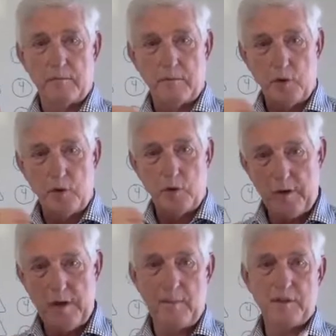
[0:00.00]

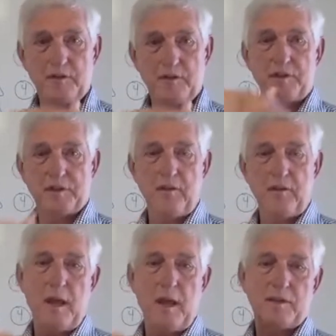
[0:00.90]
Northern Hemisphere,
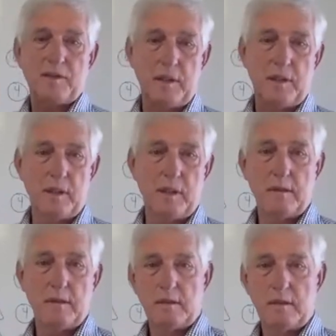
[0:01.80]
Southern Hemisphere,
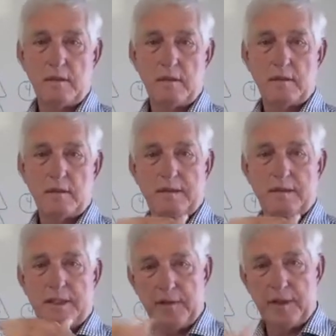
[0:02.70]

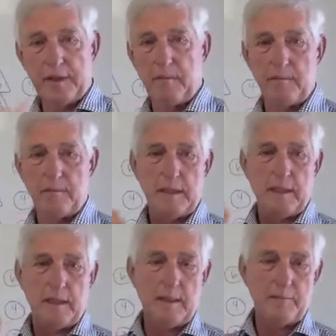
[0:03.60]
give them
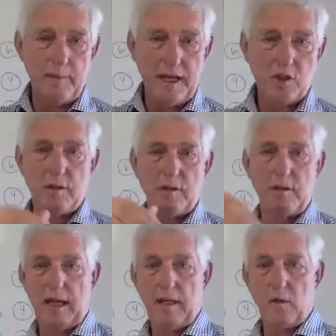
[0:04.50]

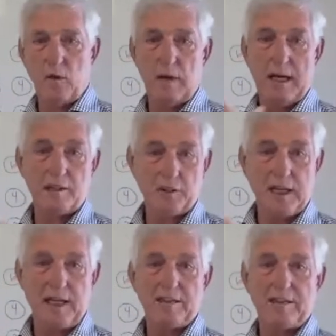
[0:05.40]
information and or
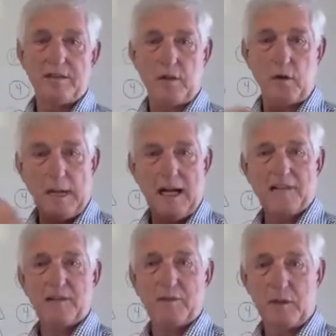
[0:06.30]
exercises that are
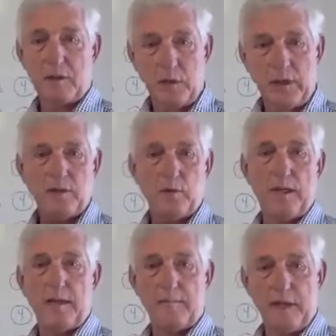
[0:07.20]
possible week to
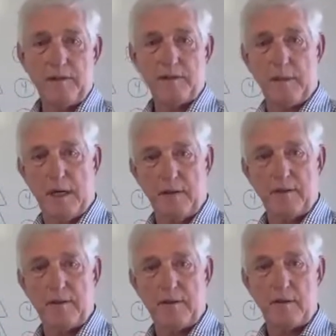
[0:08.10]
week, month to
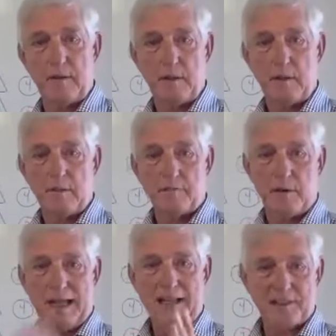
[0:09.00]
month for
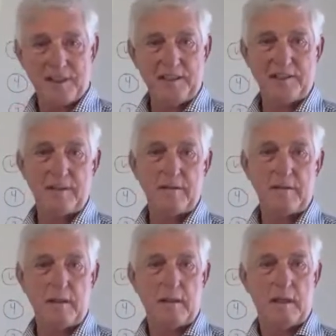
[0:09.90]
that season.
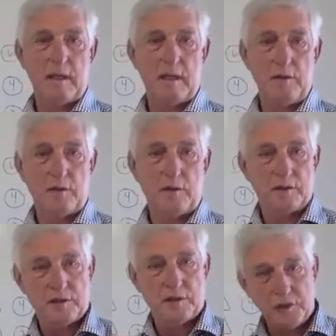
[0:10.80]
And you
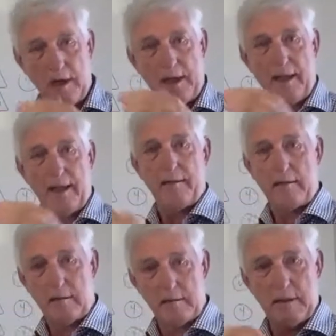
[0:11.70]
can start
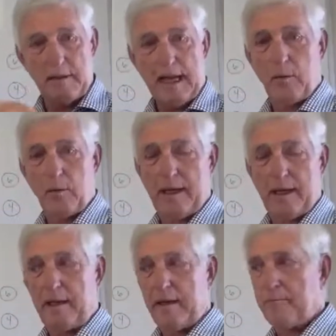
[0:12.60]
in that
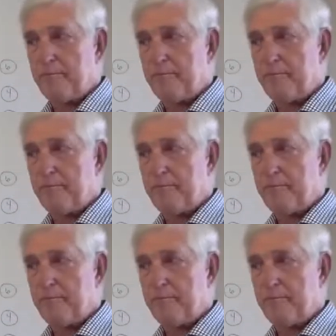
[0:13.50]
way.